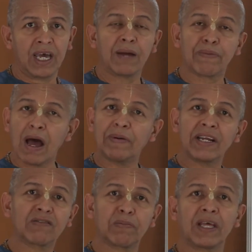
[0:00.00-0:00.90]
And Prabhupada
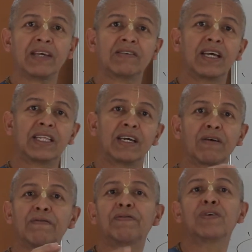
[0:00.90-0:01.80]
explains that the
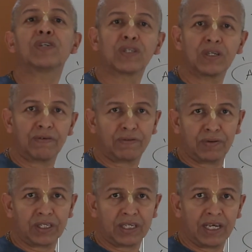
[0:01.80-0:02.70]
confusion of
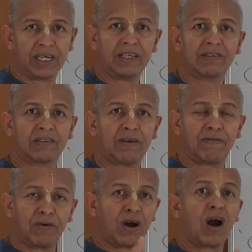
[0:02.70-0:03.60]
Krishna is
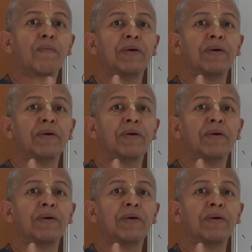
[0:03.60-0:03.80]
for our